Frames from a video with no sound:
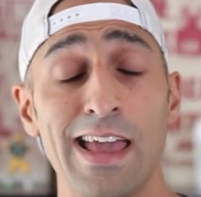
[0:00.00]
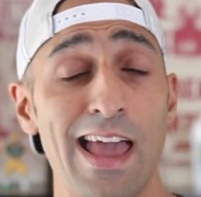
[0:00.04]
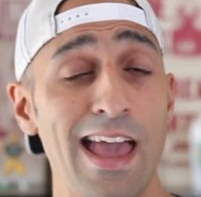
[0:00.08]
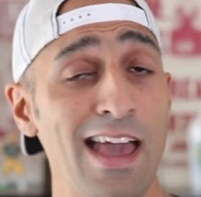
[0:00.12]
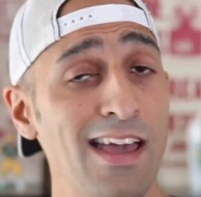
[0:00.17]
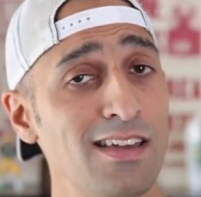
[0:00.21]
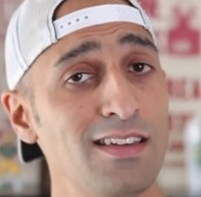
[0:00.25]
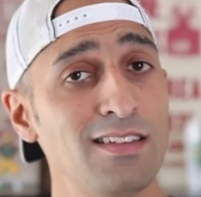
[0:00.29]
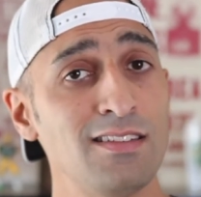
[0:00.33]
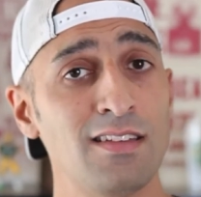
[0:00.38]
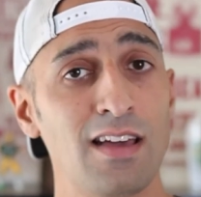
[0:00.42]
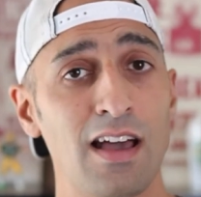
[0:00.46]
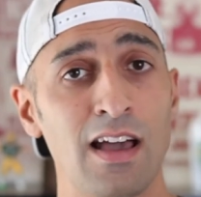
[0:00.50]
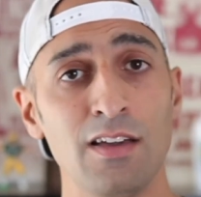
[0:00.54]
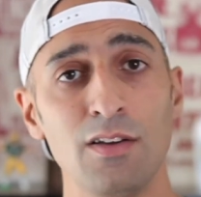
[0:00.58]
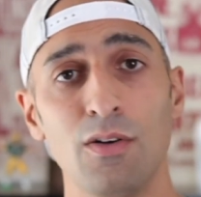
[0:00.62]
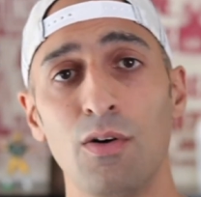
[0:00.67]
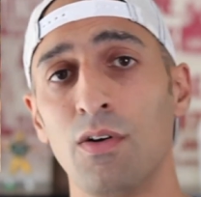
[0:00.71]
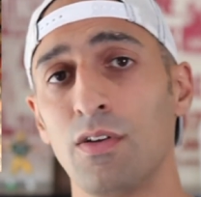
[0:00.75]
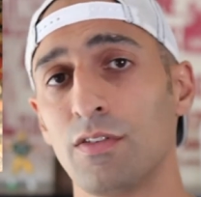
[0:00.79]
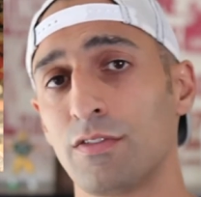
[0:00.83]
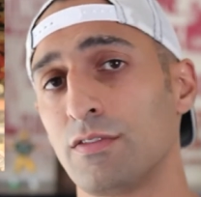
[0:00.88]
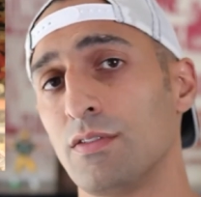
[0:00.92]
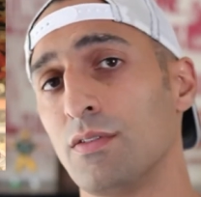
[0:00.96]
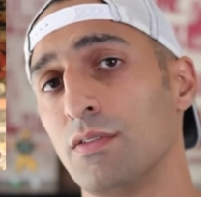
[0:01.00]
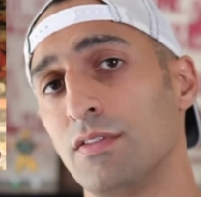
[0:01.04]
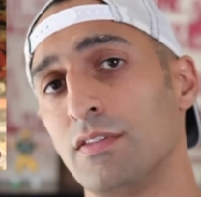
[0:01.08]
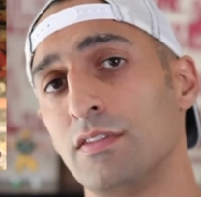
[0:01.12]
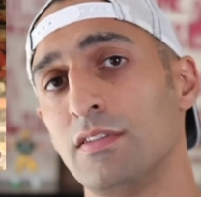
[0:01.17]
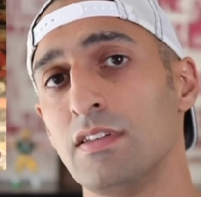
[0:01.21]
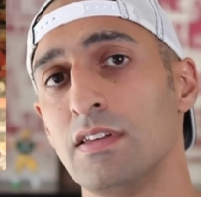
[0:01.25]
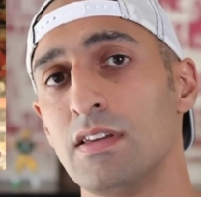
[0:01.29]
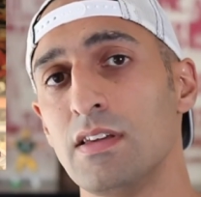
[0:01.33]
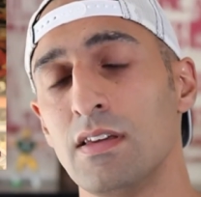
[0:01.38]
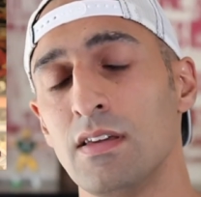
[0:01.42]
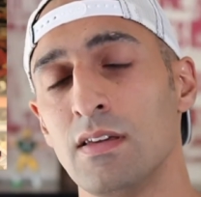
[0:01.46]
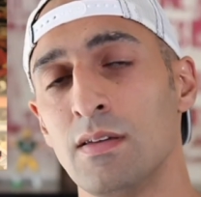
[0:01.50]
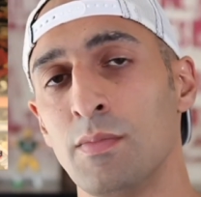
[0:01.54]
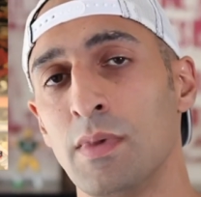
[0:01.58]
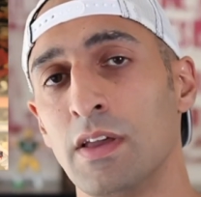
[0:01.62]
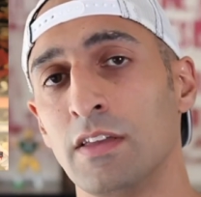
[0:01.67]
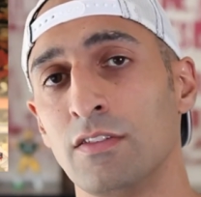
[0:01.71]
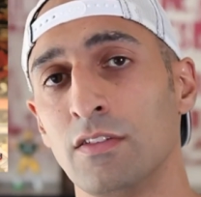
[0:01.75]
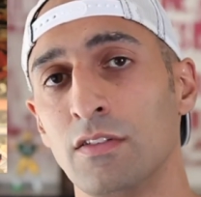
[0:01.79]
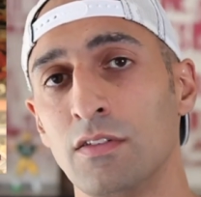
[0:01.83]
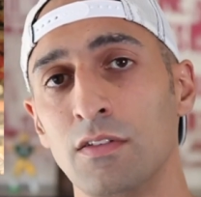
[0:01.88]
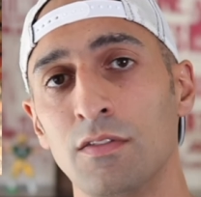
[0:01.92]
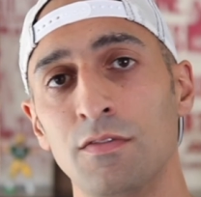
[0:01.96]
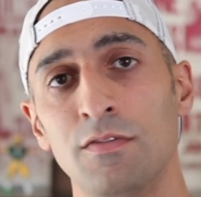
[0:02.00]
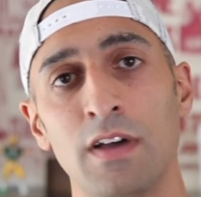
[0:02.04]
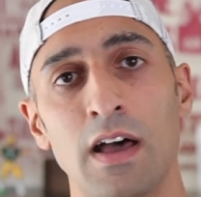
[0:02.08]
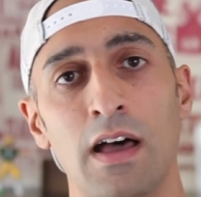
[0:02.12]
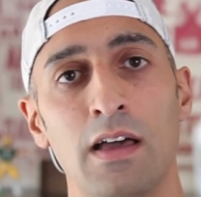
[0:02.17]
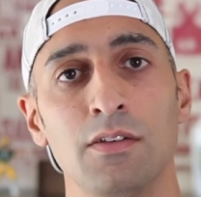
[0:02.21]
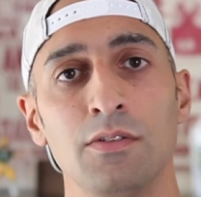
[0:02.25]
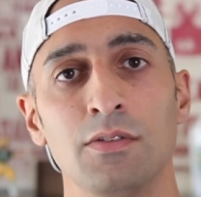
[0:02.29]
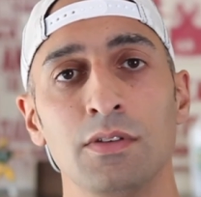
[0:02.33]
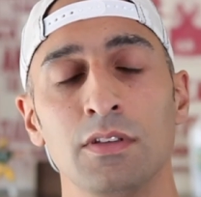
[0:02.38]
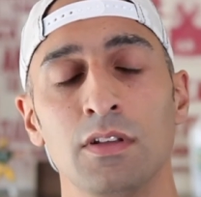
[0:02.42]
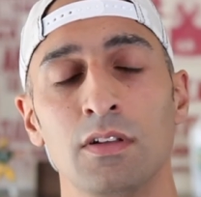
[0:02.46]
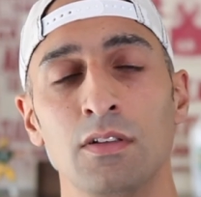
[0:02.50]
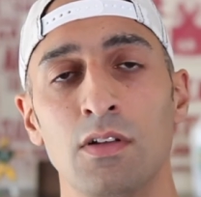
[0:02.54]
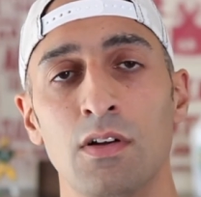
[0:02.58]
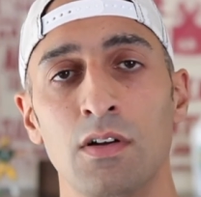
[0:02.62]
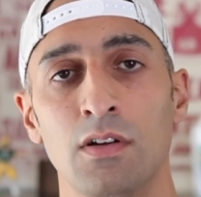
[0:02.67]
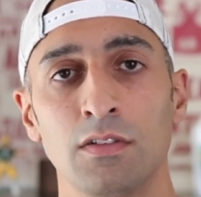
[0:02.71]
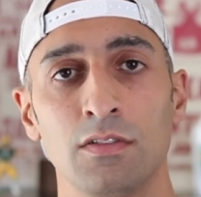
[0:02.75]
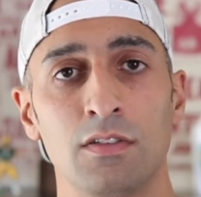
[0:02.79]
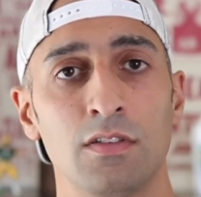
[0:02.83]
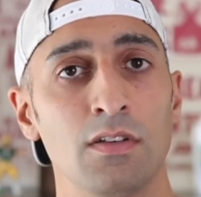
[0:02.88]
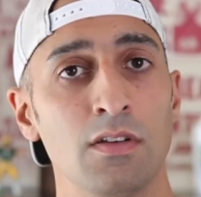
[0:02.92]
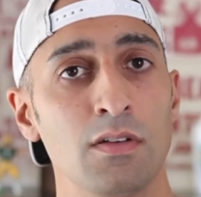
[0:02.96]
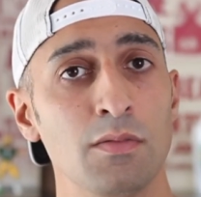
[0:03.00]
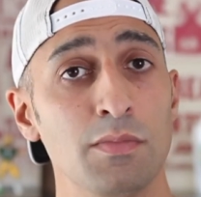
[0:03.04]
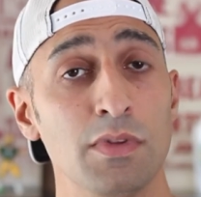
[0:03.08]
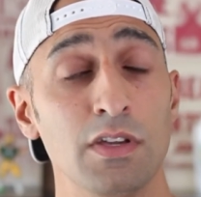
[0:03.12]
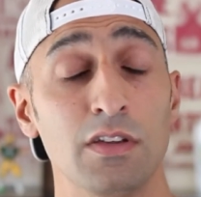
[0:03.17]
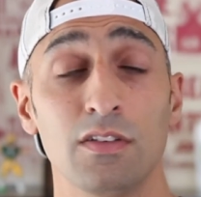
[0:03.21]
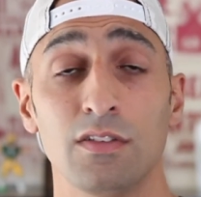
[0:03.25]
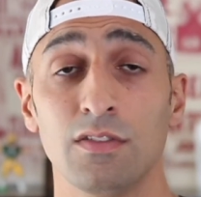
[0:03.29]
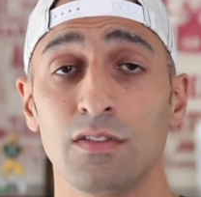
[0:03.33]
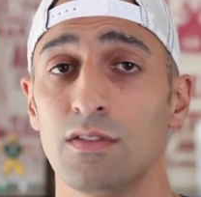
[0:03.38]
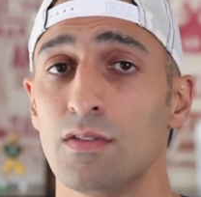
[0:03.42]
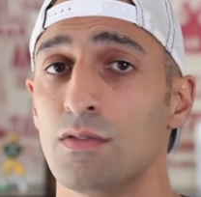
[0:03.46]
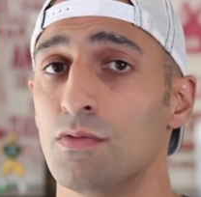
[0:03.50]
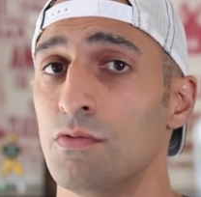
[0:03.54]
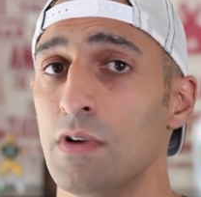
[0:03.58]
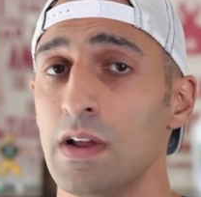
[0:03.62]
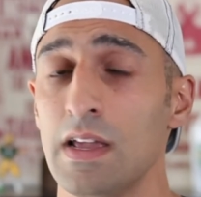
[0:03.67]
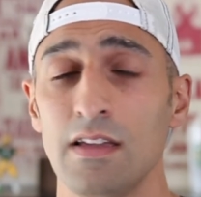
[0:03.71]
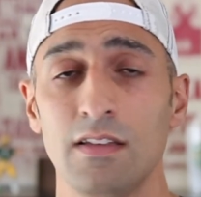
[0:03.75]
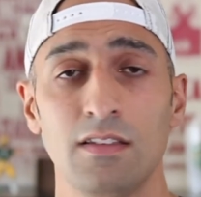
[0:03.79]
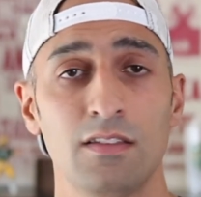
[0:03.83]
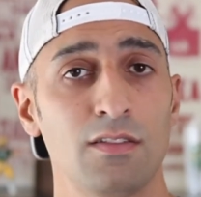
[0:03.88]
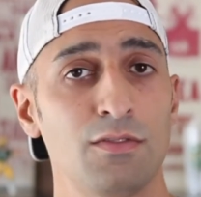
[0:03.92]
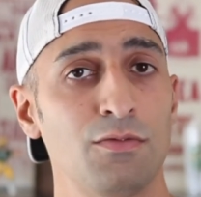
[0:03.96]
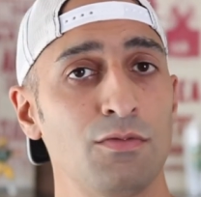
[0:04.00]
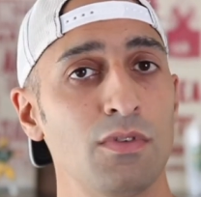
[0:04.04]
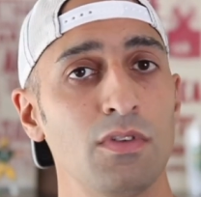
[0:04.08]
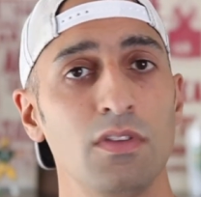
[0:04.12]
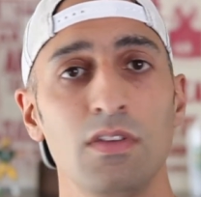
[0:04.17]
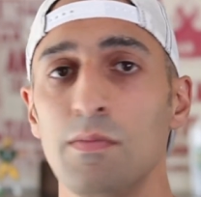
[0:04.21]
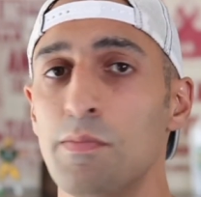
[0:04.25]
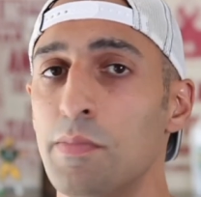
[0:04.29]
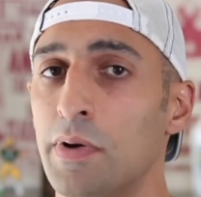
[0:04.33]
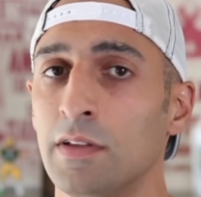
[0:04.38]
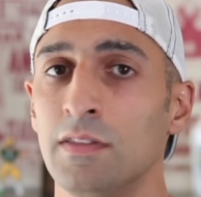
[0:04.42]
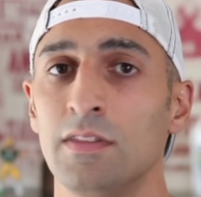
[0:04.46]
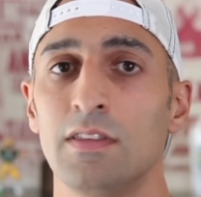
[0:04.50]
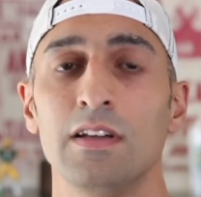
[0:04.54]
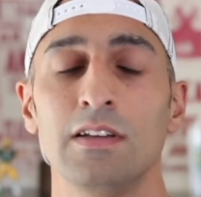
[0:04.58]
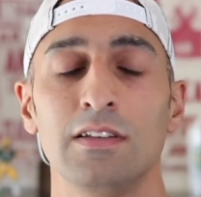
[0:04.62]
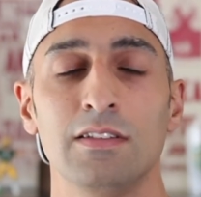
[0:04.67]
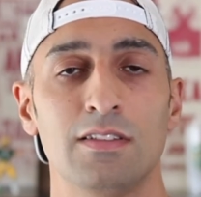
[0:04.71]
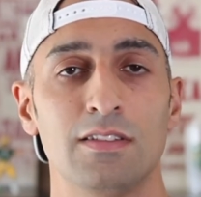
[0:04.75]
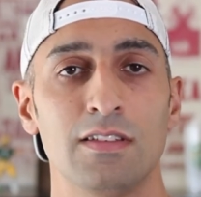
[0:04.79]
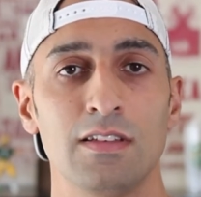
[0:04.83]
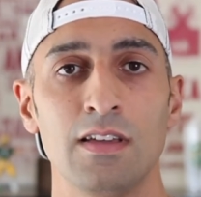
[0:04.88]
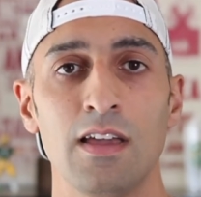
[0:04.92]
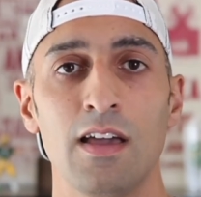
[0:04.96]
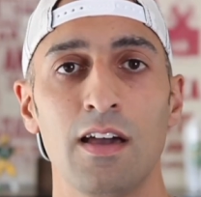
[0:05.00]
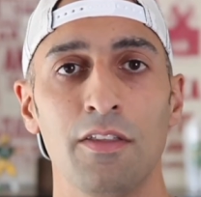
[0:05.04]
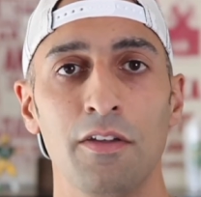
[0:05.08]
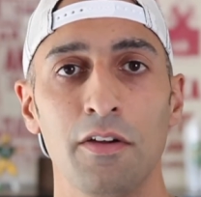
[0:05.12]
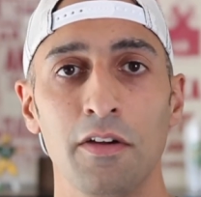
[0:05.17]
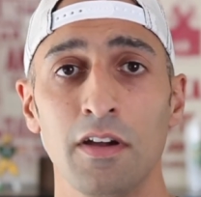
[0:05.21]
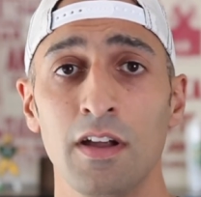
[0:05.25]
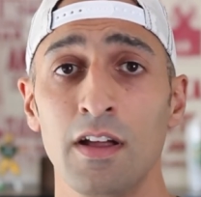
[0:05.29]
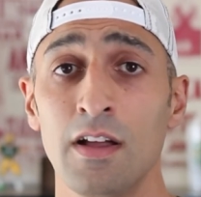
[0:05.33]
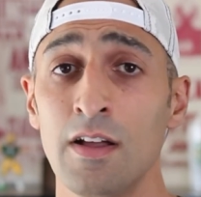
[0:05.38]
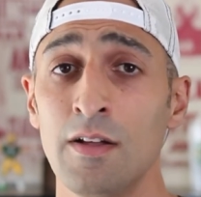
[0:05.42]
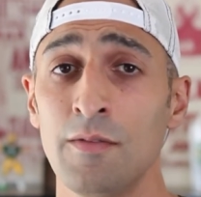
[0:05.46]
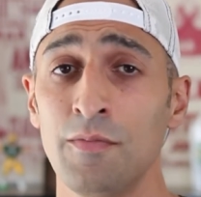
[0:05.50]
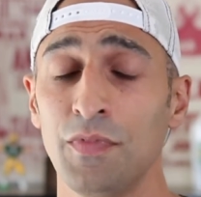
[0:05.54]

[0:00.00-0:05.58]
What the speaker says: And I also see him as a good value in the long term because the Rays have really put things together.